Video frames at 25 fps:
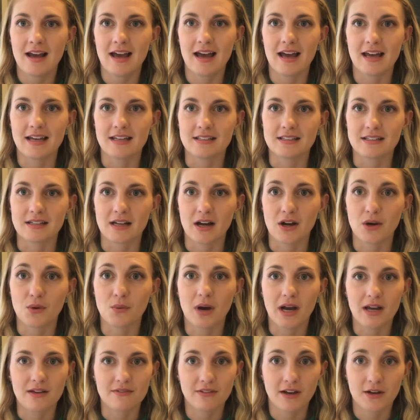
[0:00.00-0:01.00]
And our
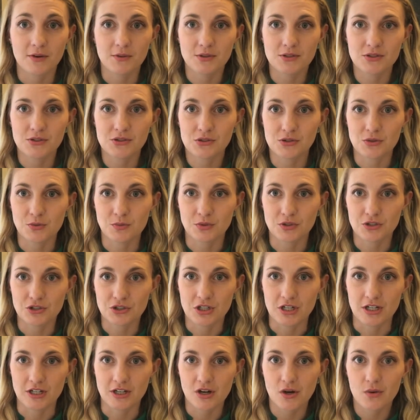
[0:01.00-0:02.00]
Wi-Fi was super
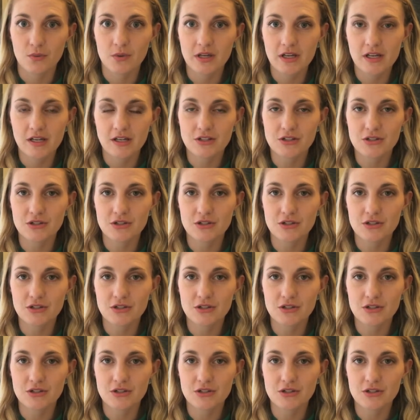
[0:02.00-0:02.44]
shitty all week,